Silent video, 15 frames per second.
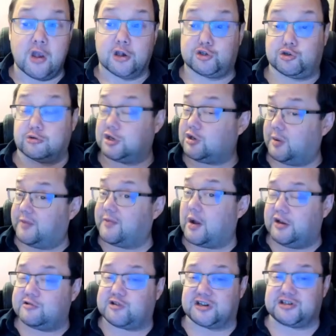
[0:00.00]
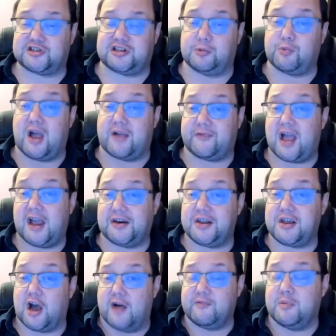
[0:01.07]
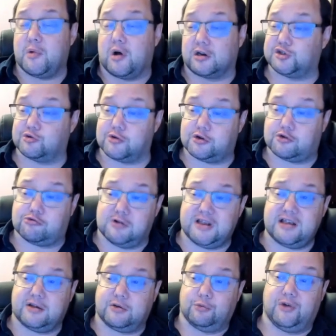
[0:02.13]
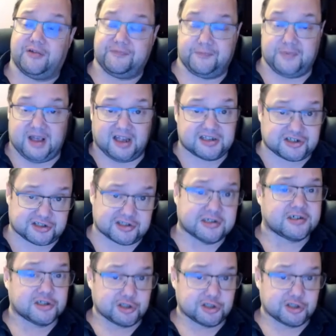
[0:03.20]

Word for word: It's also going to be very interesting to see whether any other models are agreeing with this